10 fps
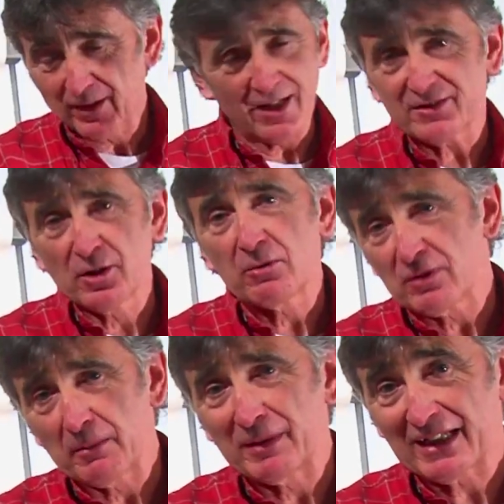Let's do it
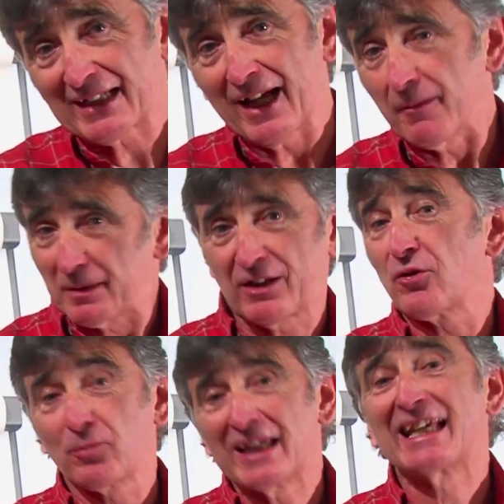with a bigger can
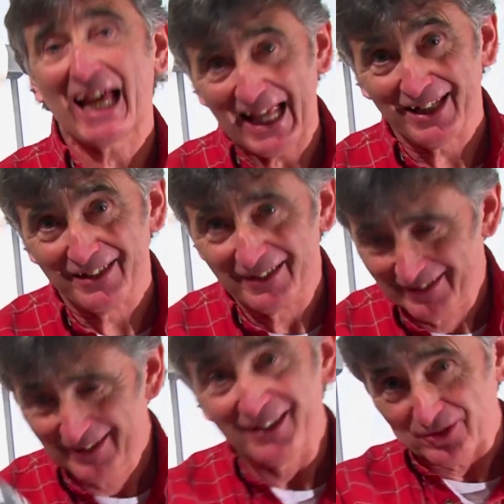because we can.
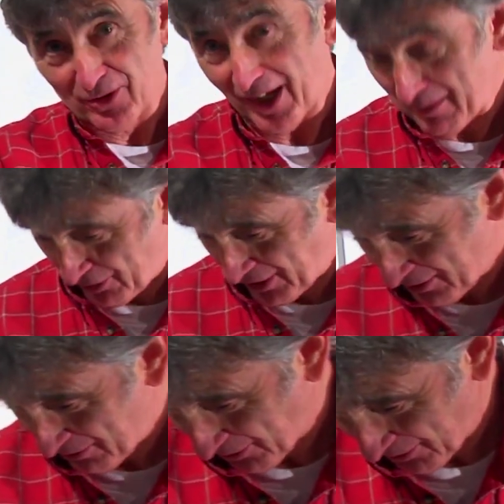So I'm going to
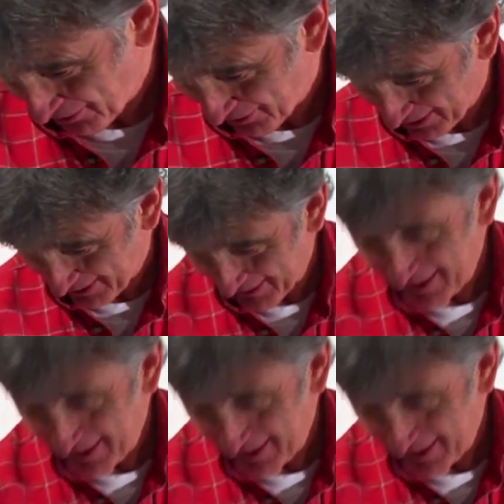do so. Uh,